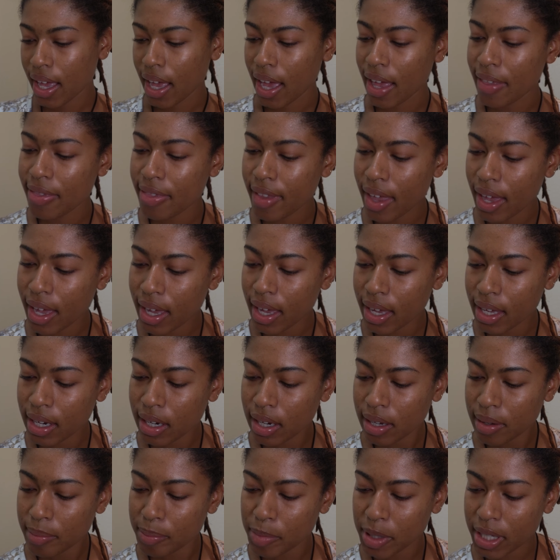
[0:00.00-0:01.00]
And
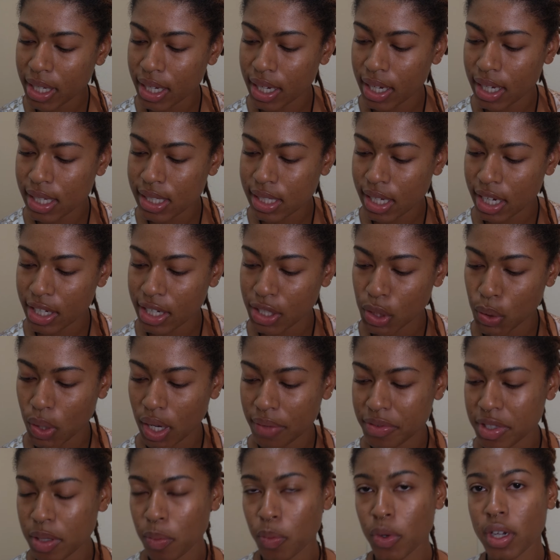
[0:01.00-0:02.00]
then, because I do
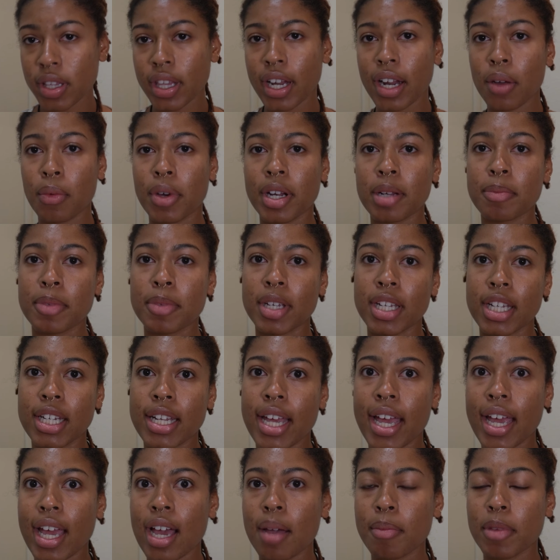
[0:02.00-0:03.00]
have somewhere that I want to be
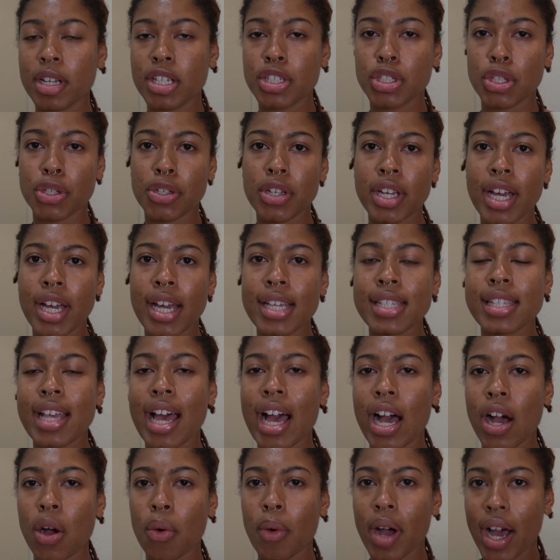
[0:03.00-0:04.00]
today, I'm going to show you guys
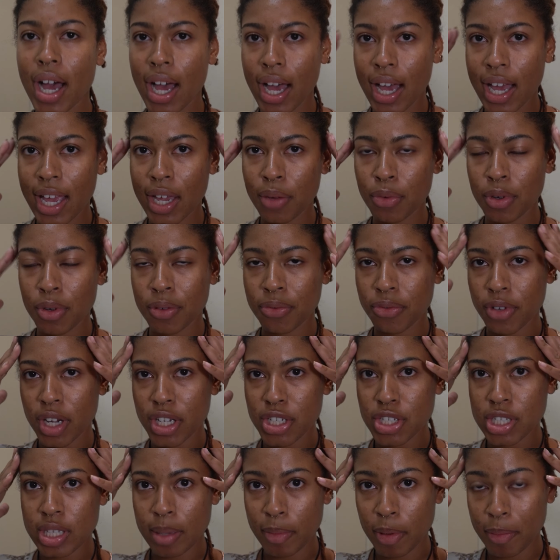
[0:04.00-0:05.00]
how I
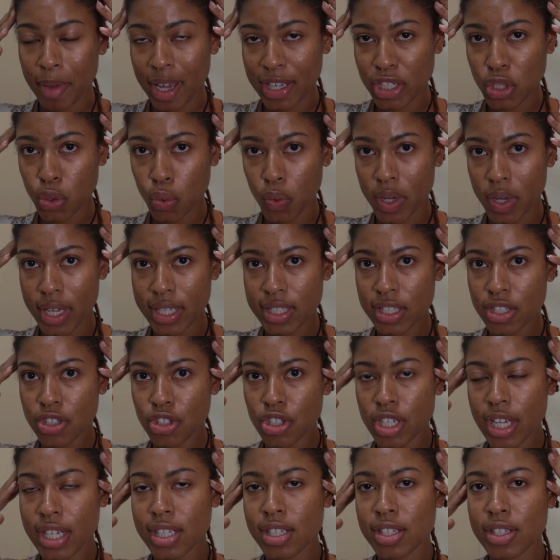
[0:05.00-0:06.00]
refresh some of my twists
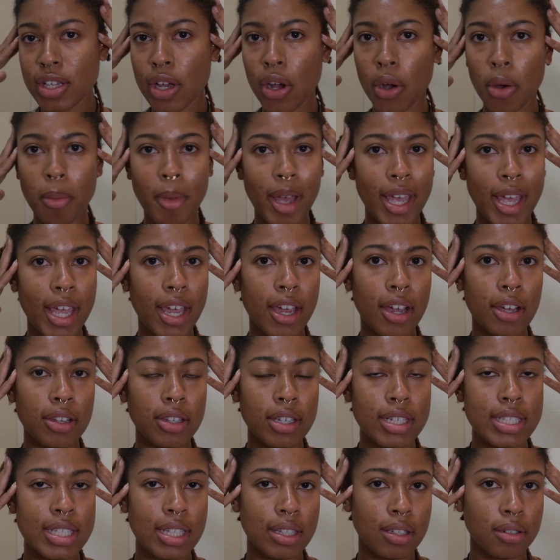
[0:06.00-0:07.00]
just so my hair
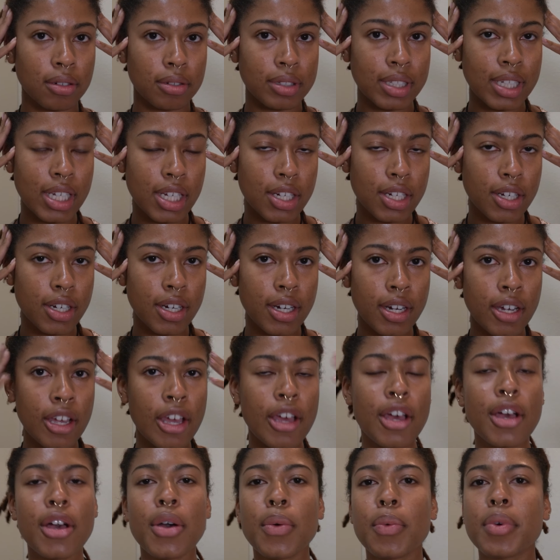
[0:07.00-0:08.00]
looks a little neater
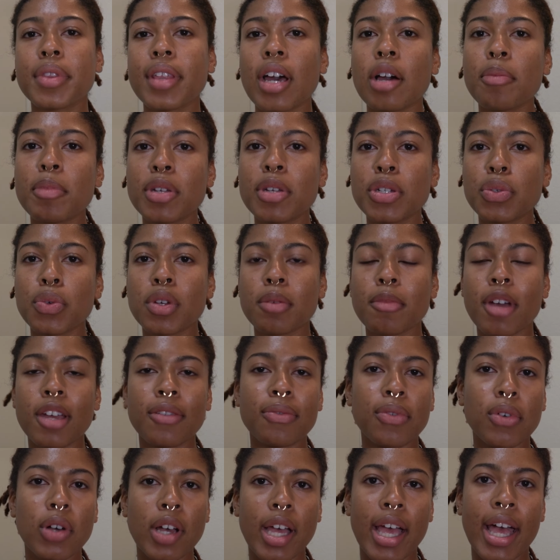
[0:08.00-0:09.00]
without me doing my
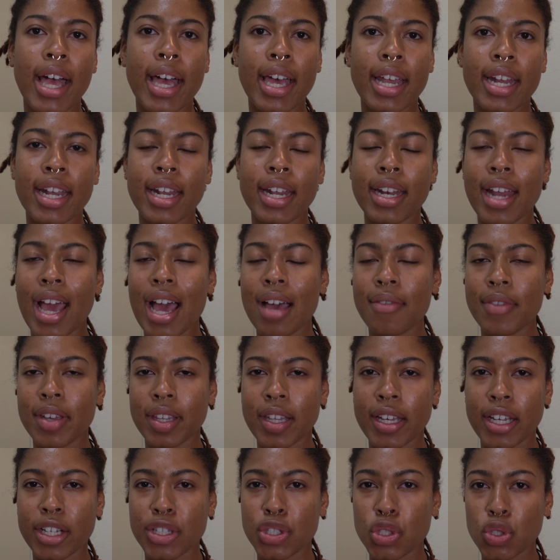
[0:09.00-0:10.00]
full head and having
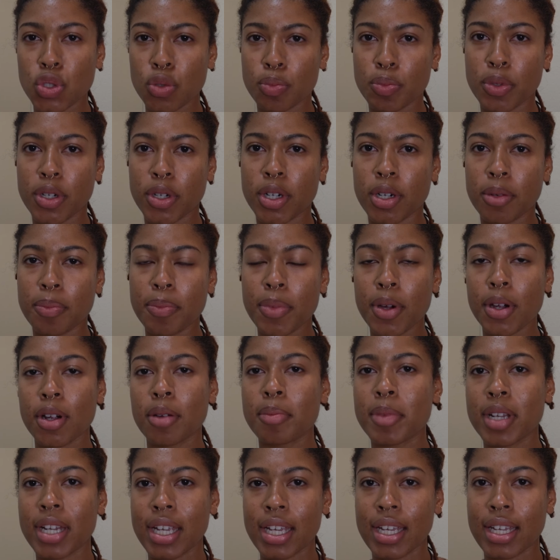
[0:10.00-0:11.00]
like a super
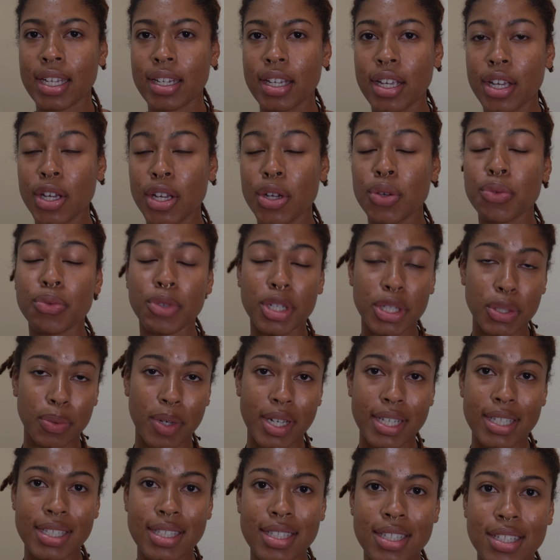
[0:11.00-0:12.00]
permanent
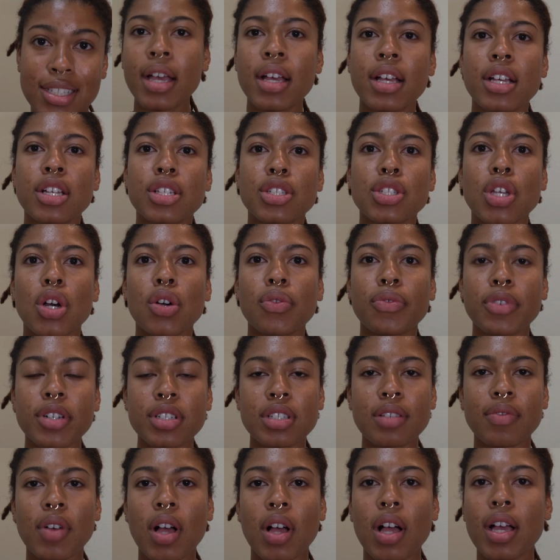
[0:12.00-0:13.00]
retwist. So
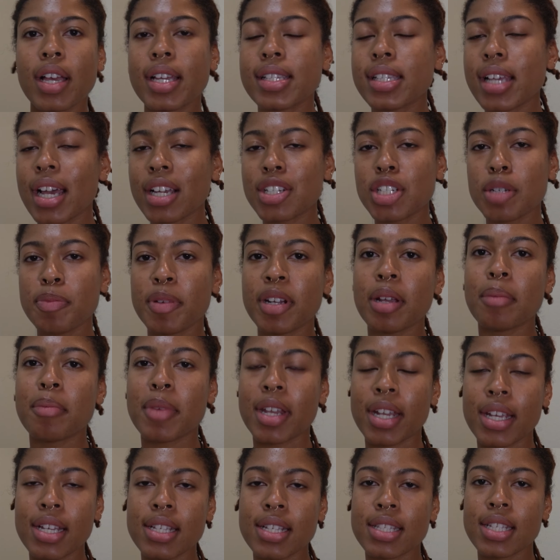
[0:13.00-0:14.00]
first of all, it's actually been a
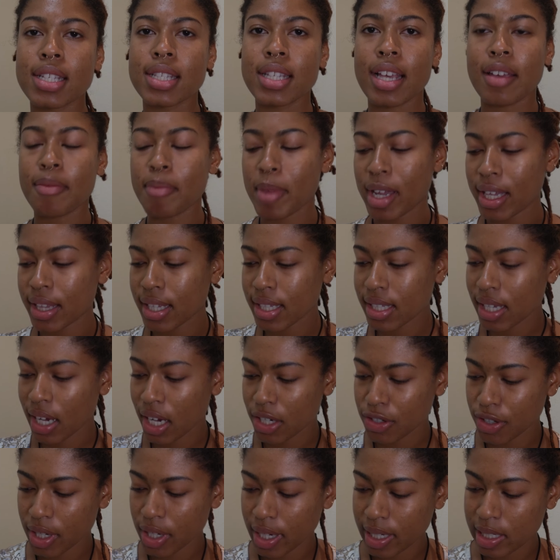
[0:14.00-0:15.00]
minute since I've made this
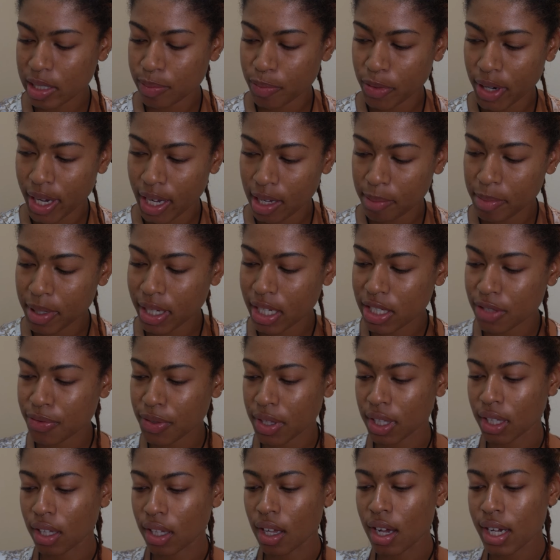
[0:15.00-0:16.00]
hydrating spray because for
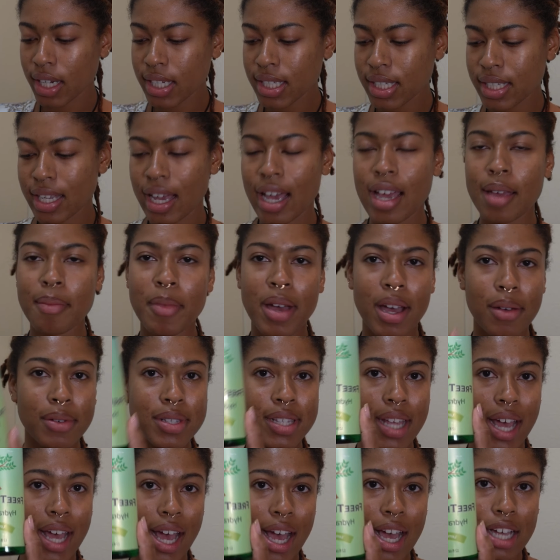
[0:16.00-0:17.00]
the longest time I
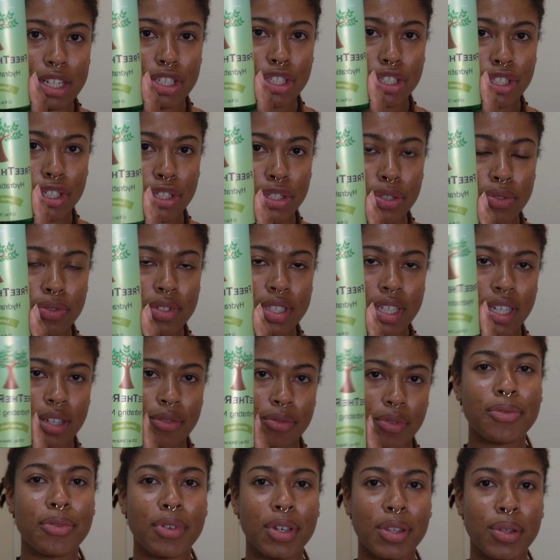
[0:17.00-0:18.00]
was actually using
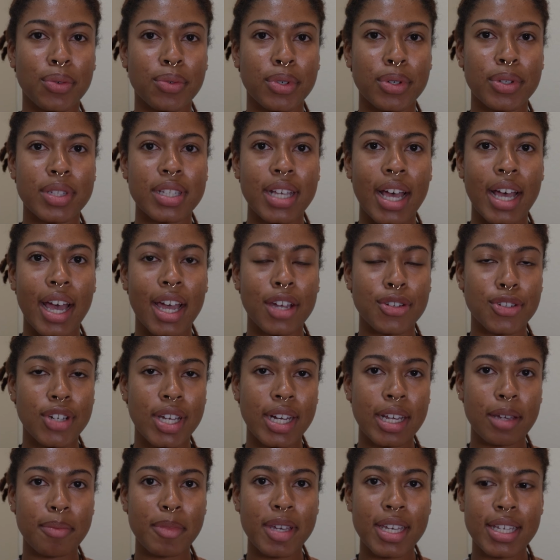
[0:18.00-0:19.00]
Free the Roots
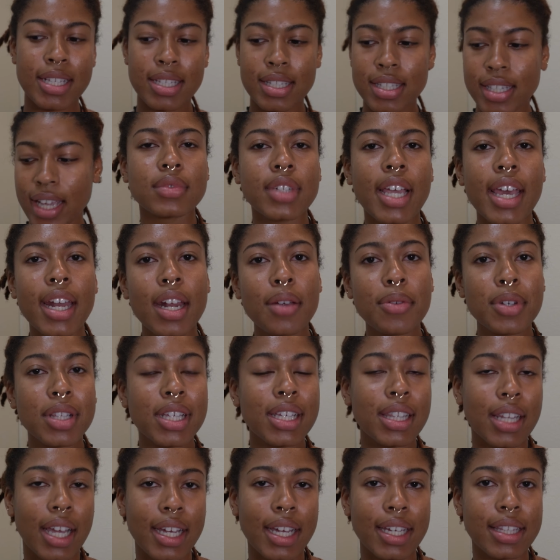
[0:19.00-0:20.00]
hydrating mist and I
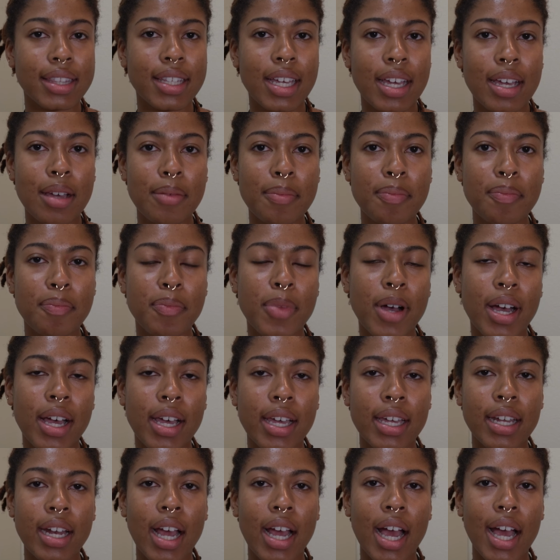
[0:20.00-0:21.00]
really like them,
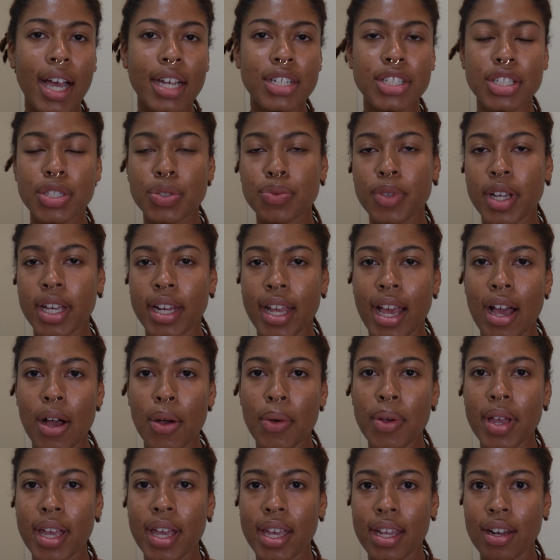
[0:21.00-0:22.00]
but I just ran
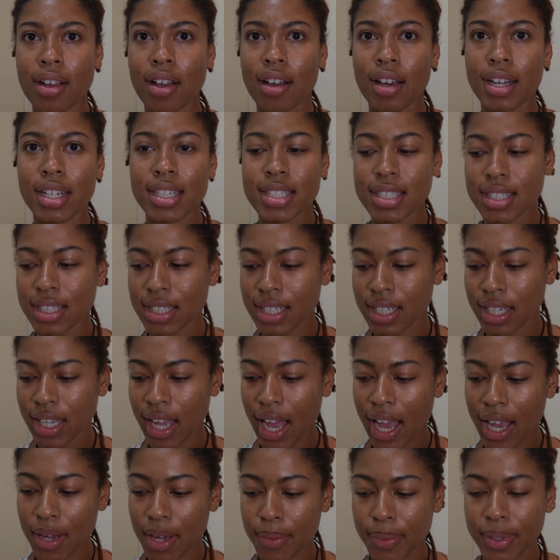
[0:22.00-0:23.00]
out, and honestly
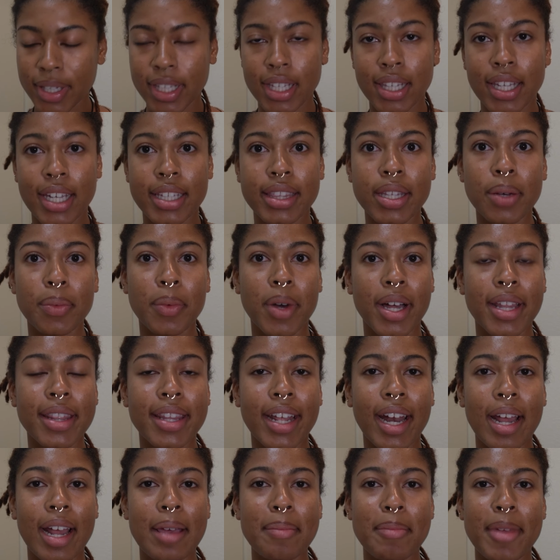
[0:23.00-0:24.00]
I really like the one
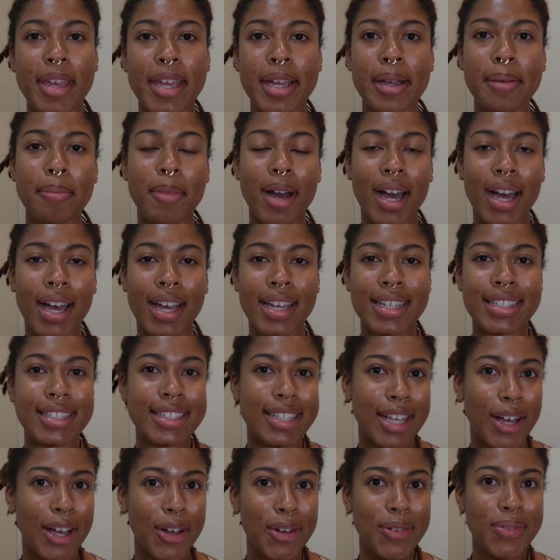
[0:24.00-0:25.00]
that I make
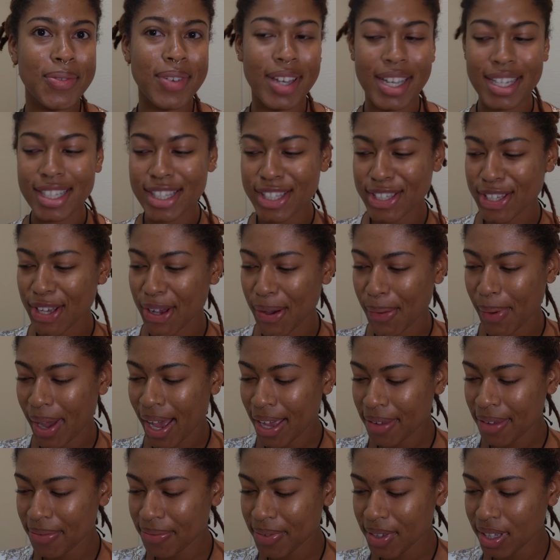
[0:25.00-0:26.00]
myself, and so
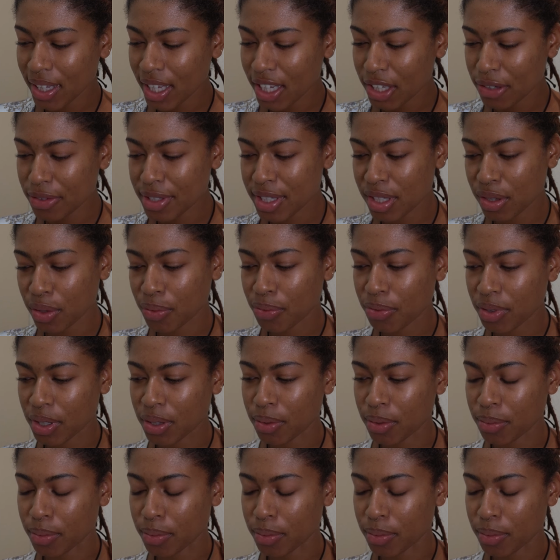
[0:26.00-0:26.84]
I feel like using the Free the